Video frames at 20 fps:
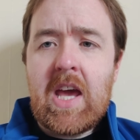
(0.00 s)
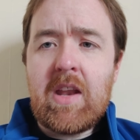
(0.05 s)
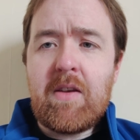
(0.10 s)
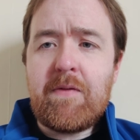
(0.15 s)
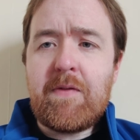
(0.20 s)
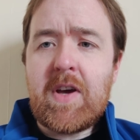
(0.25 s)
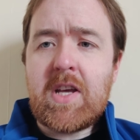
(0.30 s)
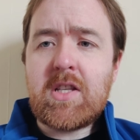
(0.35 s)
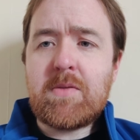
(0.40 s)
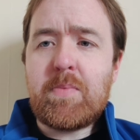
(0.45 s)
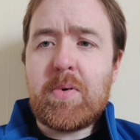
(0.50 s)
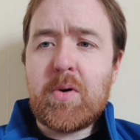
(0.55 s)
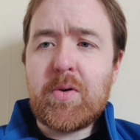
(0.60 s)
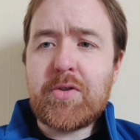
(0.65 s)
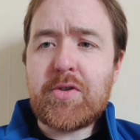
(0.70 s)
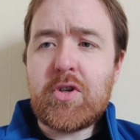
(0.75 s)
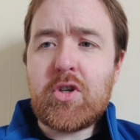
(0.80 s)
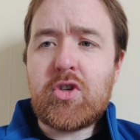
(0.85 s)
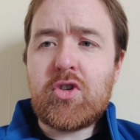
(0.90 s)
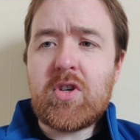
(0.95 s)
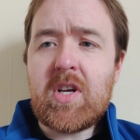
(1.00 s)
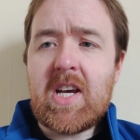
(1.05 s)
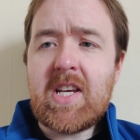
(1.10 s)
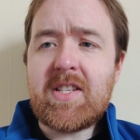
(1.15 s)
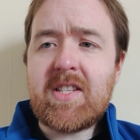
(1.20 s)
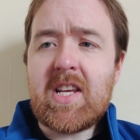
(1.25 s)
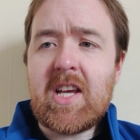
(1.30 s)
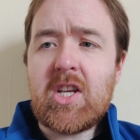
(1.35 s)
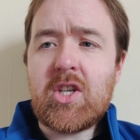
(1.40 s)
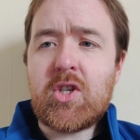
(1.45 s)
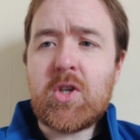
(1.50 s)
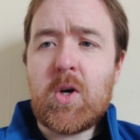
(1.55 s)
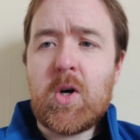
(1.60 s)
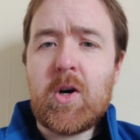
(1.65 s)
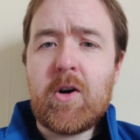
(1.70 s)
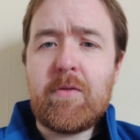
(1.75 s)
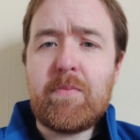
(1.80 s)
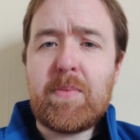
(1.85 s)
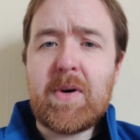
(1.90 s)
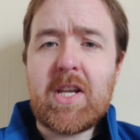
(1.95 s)
Kent finds Polster, who tries to get a
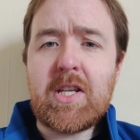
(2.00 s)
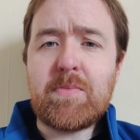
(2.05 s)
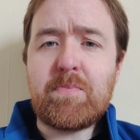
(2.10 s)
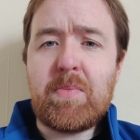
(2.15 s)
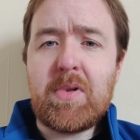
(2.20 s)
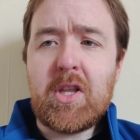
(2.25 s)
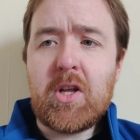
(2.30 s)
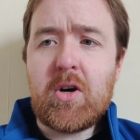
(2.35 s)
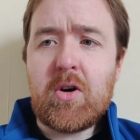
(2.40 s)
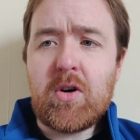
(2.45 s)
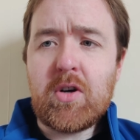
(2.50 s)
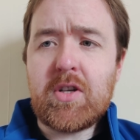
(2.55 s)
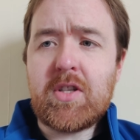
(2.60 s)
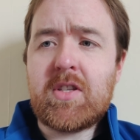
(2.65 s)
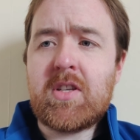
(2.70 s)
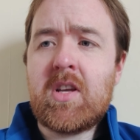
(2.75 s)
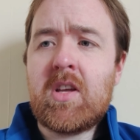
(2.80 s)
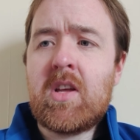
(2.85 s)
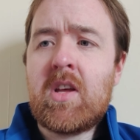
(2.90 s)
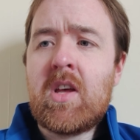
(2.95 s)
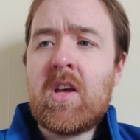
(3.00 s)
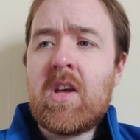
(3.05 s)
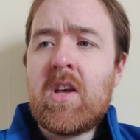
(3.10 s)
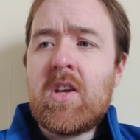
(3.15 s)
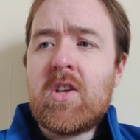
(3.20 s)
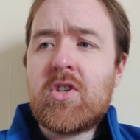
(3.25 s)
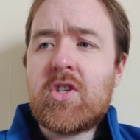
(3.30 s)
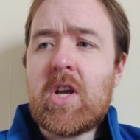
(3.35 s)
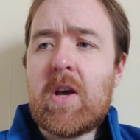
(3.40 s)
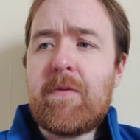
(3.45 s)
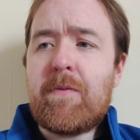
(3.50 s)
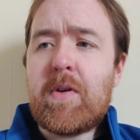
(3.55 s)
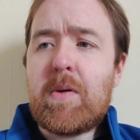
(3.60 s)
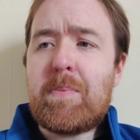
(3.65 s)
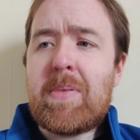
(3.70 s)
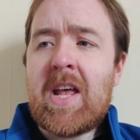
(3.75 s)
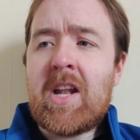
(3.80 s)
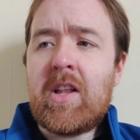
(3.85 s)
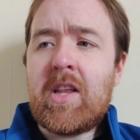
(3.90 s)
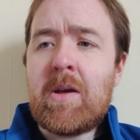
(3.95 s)
shot off, but it's blocked shout for
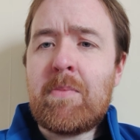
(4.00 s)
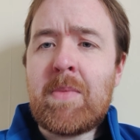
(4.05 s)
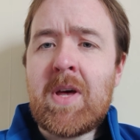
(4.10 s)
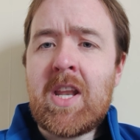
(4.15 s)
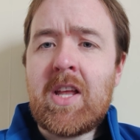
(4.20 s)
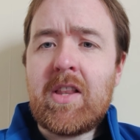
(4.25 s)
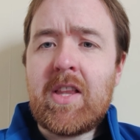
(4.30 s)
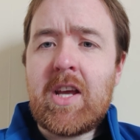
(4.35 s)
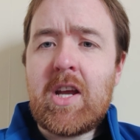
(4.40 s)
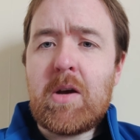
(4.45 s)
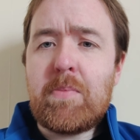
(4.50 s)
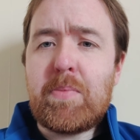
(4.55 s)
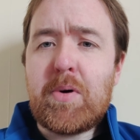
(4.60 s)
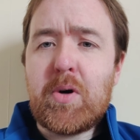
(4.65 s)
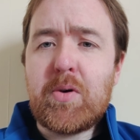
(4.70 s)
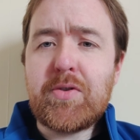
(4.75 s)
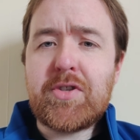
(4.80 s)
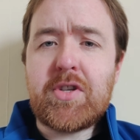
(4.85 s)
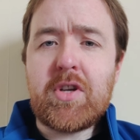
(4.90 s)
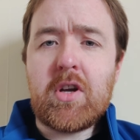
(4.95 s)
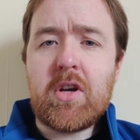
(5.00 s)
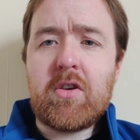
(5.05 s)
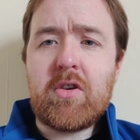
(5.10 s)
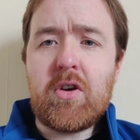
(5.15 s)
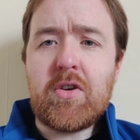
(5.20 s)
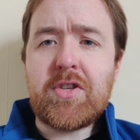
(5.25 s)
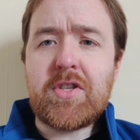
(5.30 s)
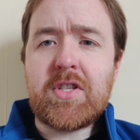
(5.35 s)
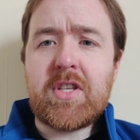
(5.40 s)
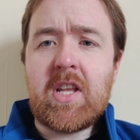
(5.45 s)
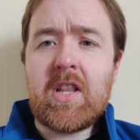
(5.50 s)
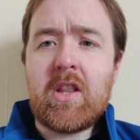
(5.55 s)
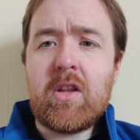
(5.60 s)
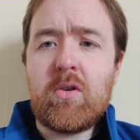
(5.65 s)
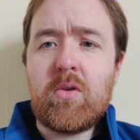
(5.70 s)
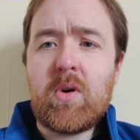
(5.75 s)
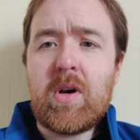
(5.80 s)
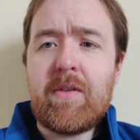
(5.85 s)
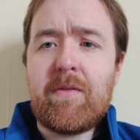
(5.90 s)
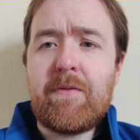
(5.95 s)
a penalty a minute later. Polster crosses
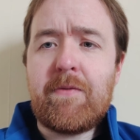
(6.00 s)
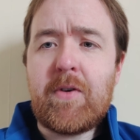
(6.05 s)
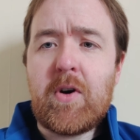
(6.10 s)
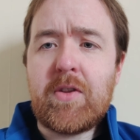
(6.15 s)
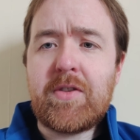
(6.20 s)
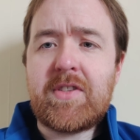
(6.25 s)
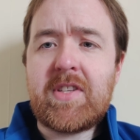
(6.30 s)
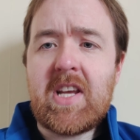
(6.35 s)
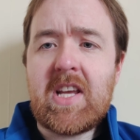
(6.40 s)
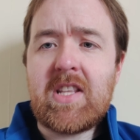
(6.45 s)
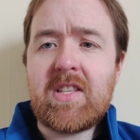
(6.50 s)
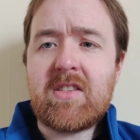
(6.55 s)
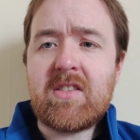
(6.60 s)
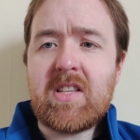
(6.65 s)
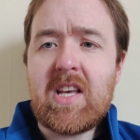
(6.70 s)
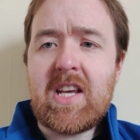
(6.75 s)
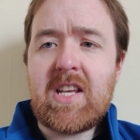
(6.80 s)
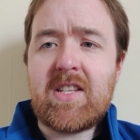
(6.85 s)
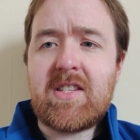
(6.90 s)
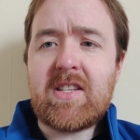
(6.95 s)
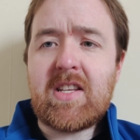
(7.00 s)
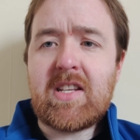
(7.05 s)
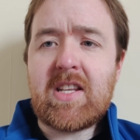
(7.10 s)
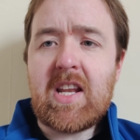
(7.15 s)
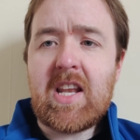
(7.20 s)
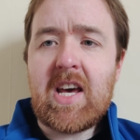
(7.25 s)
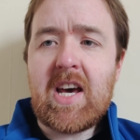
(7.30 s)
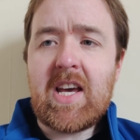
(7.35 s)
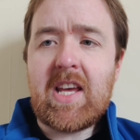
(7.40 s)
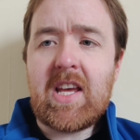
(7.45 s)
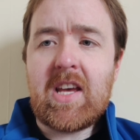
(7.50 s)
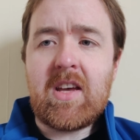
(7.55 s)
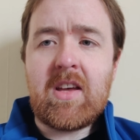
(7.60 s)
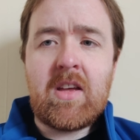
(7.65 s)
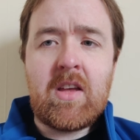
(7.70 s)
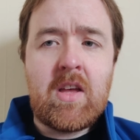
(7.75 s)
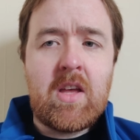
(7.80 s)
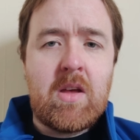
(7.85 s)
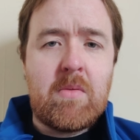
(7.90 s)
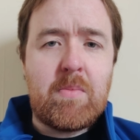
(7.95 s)
in low and Fontaine slides to deny
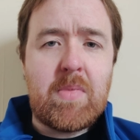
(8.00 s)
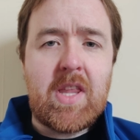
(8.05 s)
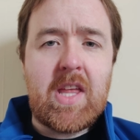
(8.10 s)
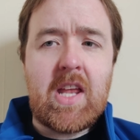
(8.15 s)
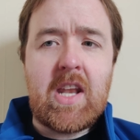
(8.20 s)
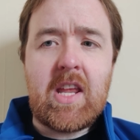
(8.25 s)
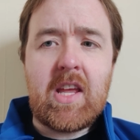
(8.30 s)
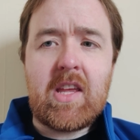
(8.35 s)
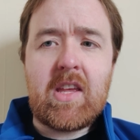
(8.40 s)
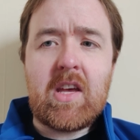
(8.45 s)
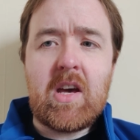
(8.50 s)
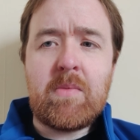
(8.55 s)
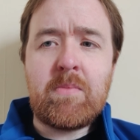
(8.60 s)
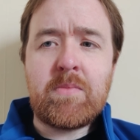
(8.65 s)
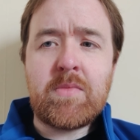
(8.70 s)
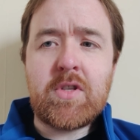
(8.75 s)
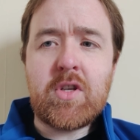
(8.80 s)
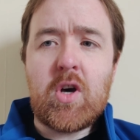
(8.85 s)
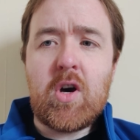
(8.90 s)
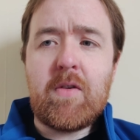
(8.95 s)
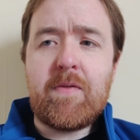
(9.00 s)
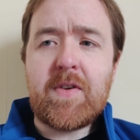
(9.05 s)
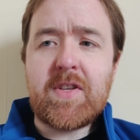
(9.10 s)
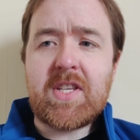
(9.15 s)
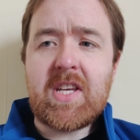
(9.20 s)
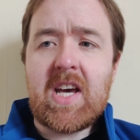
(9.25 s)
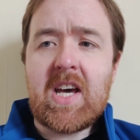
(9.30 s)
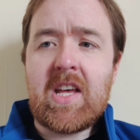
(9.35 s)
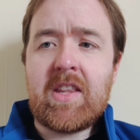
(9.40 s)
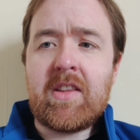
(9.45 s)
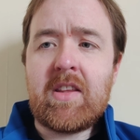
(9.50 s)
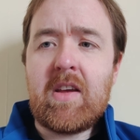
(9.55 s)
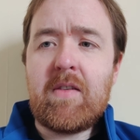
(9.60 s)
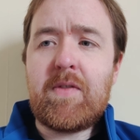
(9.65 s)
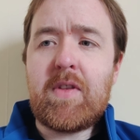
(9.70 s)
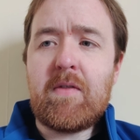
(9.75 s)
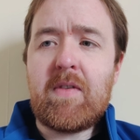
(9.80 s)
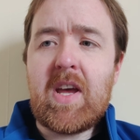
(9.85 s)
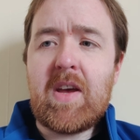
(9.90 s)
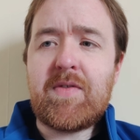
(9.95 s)
it, but then it comes off his hand.
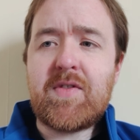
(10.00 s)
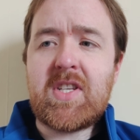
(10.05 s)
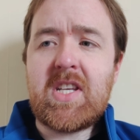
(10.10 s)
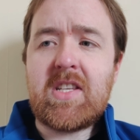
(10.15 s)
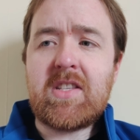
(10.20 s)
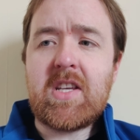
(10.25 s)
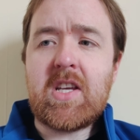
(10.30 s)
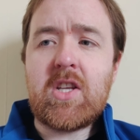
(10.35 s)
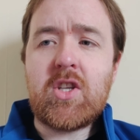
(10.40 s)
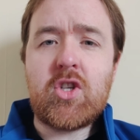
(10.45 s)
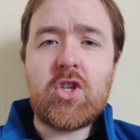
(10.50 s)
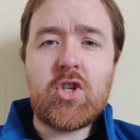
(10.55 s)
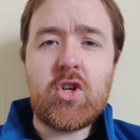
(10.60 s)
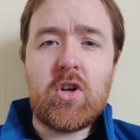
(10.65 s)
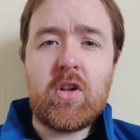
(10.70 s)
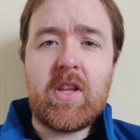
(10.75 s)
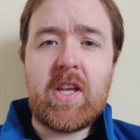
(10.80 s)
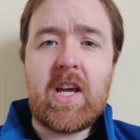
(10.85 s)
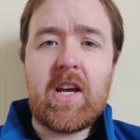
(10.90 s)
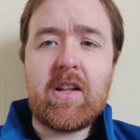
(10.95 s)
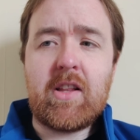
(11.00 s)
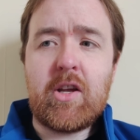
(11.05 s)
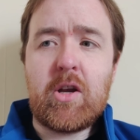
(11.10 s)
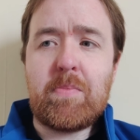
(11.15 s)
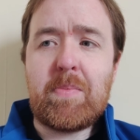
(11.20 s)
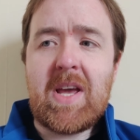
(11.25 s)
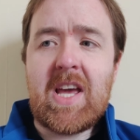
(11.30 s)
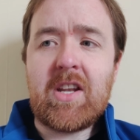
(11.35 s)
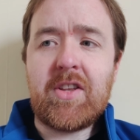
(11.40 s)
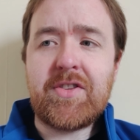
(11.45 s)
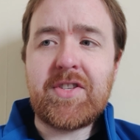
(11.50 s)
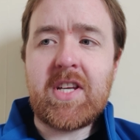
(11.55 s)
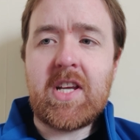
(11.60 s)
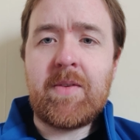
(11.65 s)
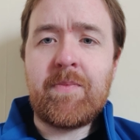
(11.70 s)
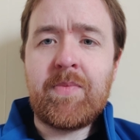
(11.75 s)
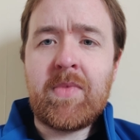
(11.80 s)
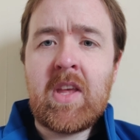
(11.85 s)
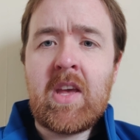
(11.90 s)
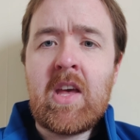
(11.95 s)
If the ref sees it, it's surely a clear
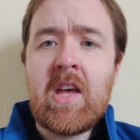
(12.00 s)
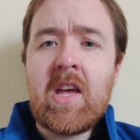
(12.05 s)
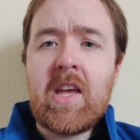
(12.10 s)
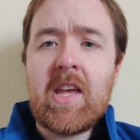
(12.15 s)
penalty.